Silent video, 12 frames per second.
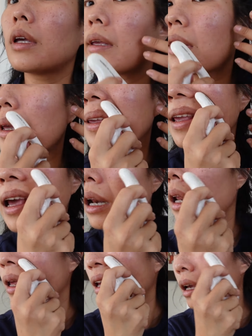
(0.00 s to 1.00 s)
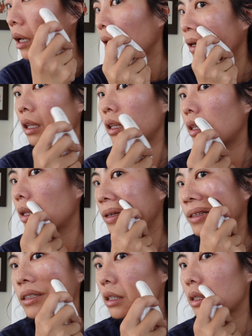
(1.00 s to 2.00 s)
in getting
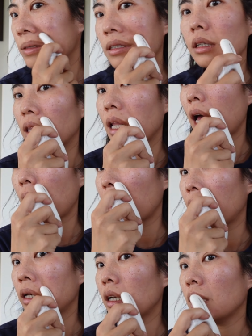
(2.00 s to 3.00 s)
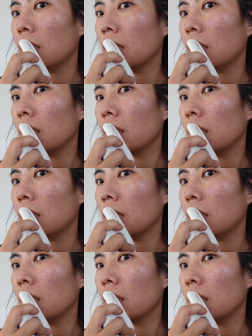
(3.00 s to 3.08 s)
this line